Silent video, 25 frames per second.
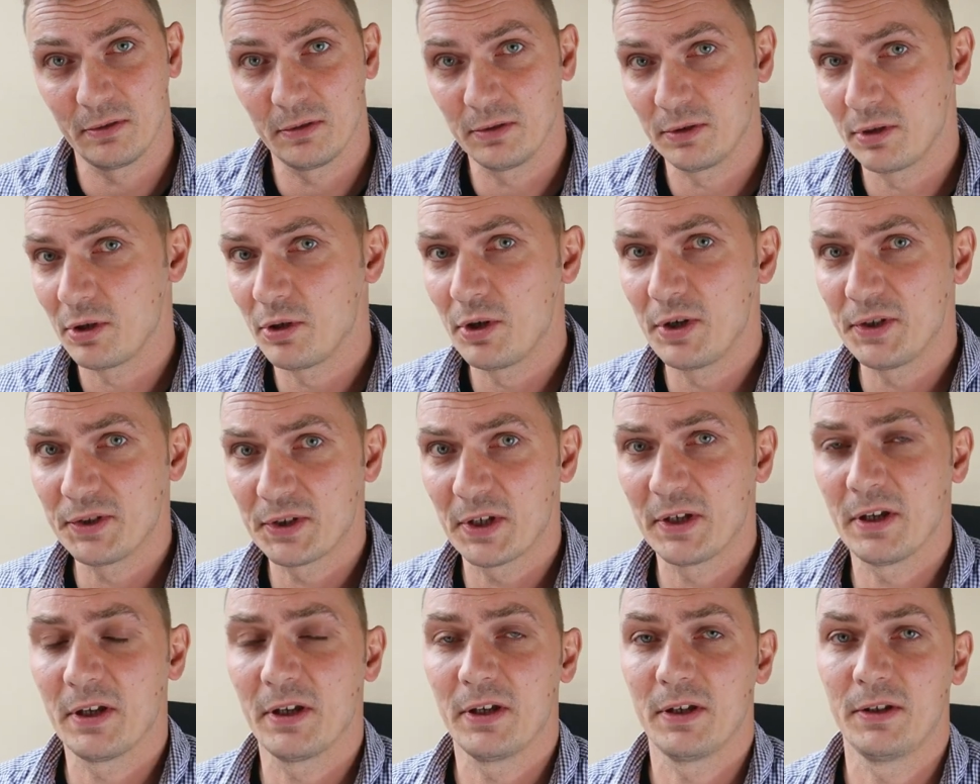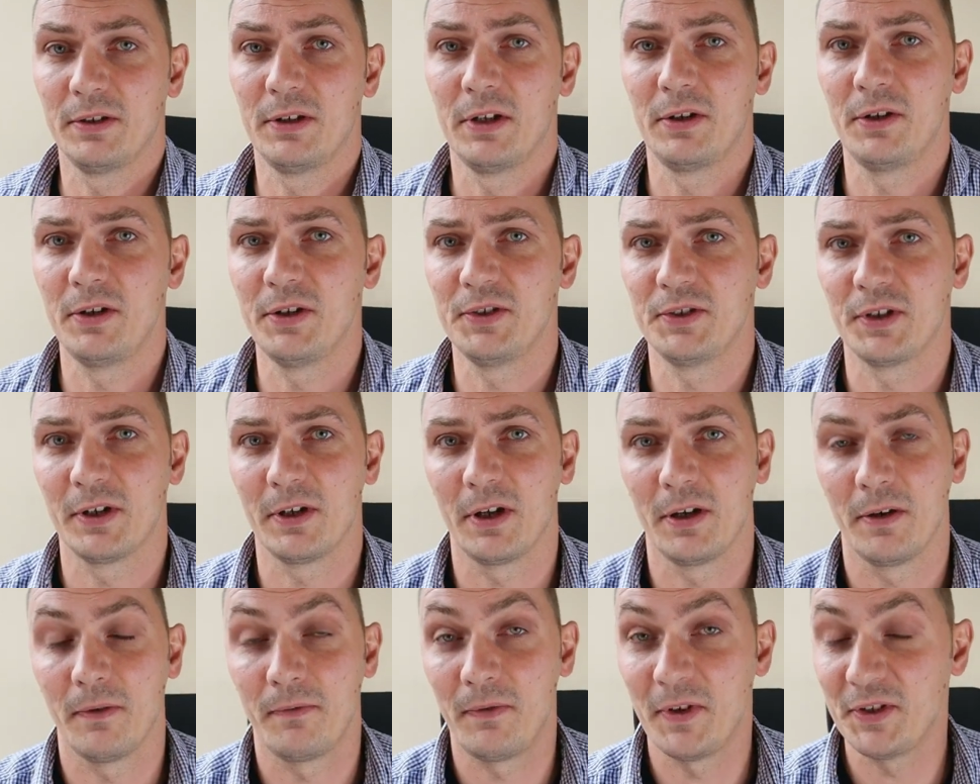there is
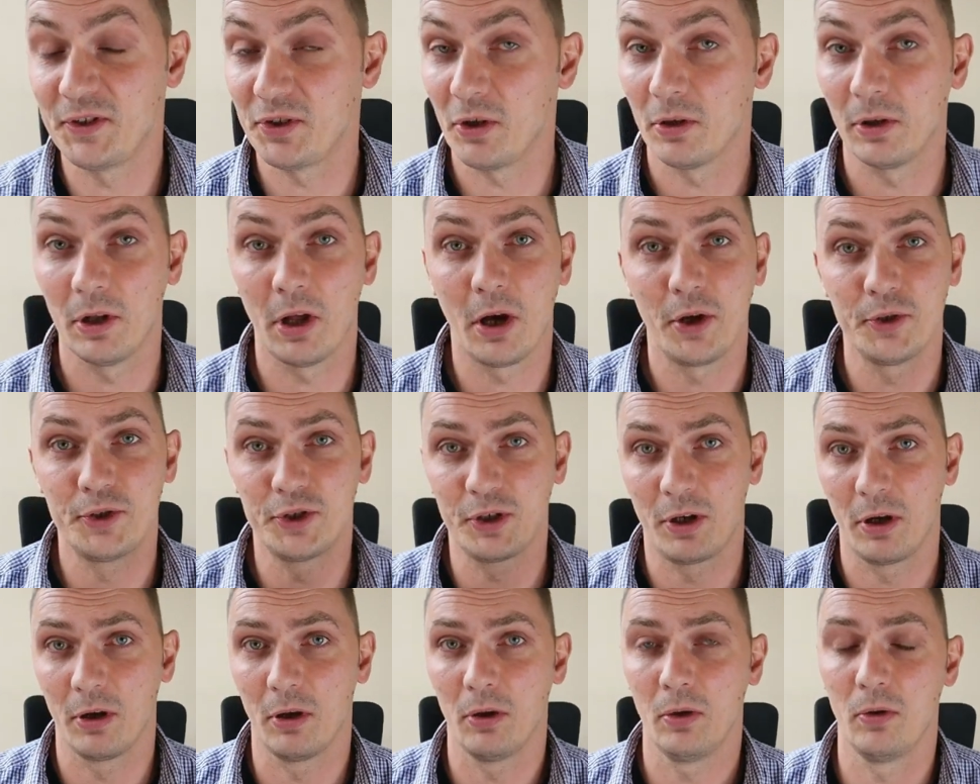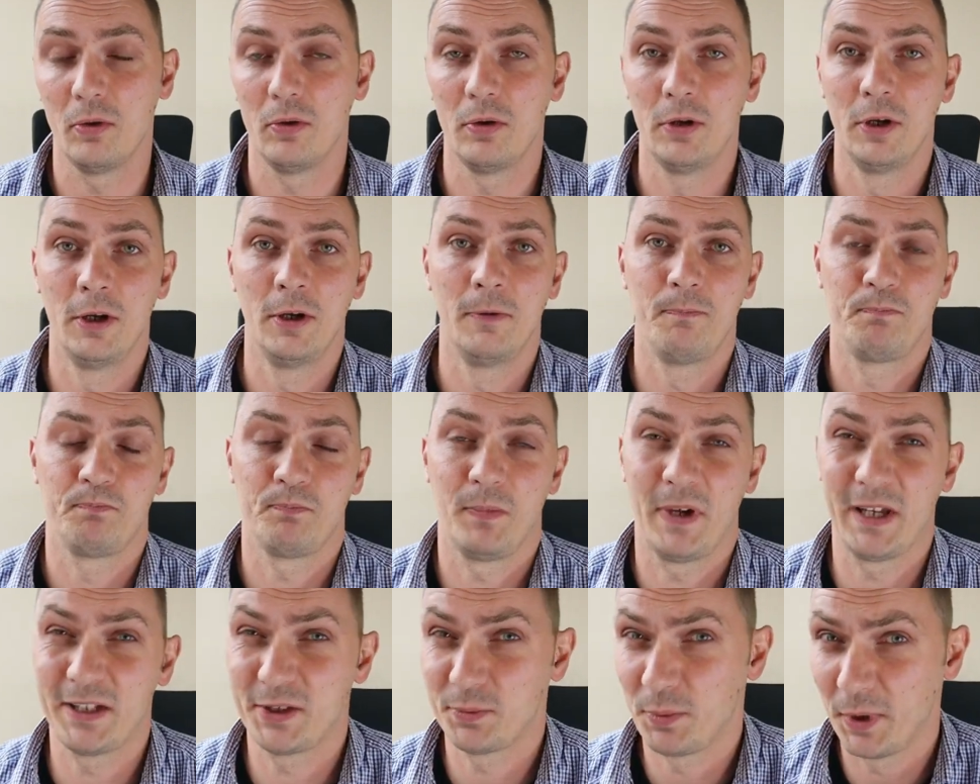a physiological
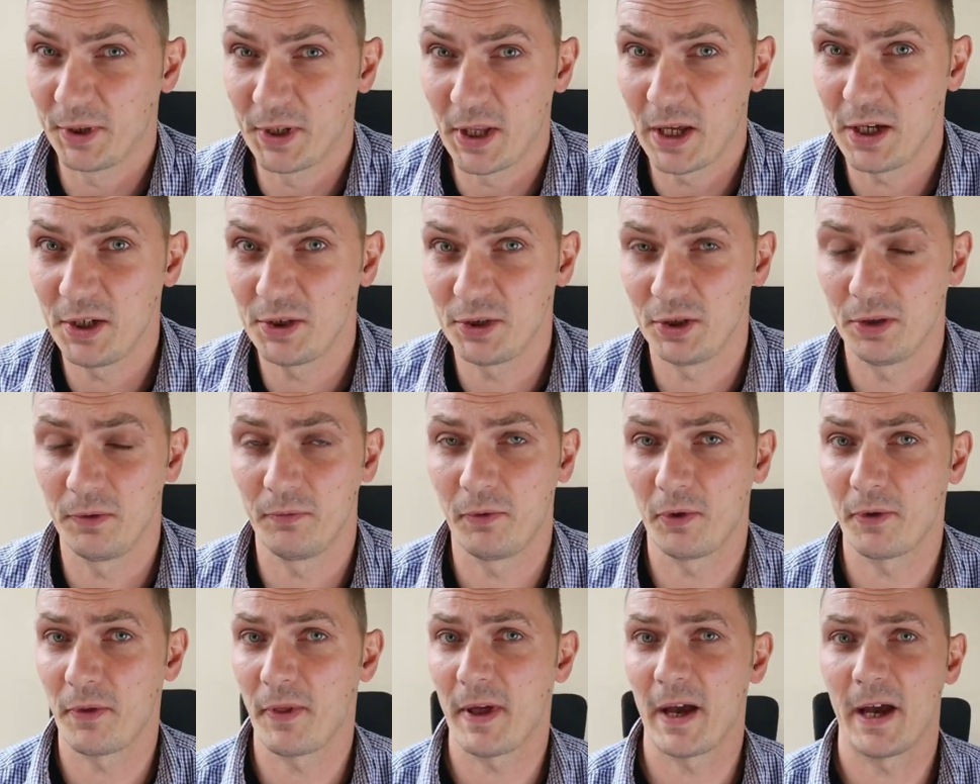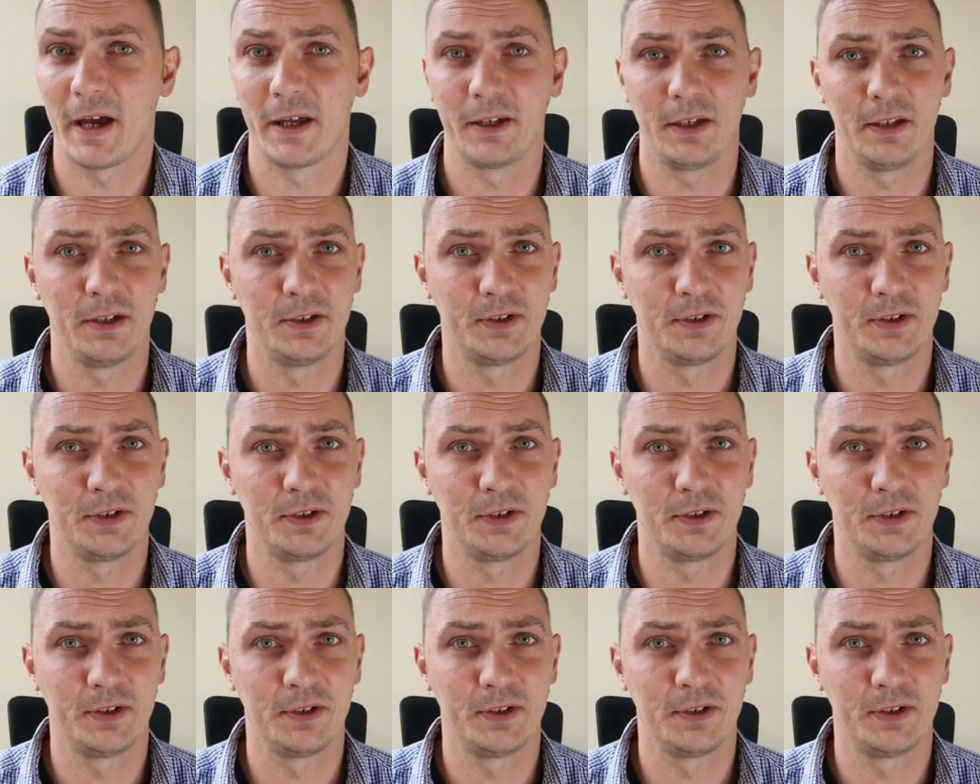explanation for that.